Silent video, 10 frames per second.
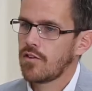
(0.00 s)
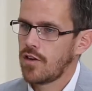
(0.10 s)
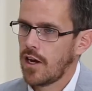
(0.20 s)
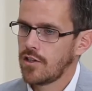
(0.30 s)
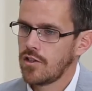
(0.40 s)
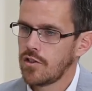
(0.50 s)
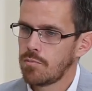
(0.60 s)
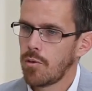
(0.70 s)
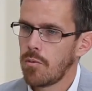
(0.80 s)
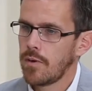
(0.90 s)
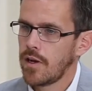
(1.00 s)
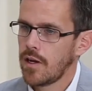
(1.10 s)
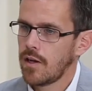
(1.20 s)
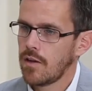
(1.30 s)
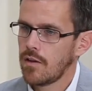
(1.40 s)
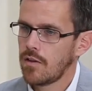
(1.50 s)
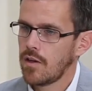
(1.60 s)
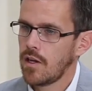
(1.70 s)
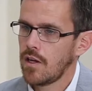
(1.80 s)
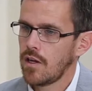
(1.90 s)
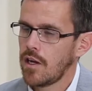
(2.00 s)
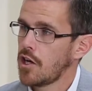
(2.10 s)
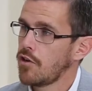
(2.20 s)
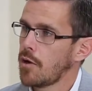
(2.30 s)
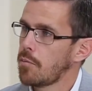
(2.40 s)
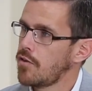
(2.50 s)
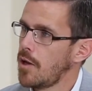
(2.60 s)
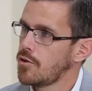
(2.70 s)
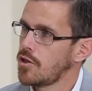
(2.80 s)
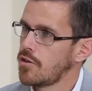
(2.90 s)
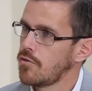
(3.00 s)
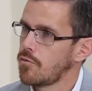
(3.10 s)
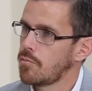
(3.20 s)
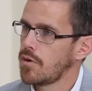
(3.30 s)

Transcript: challenge is probably the incorrect perception of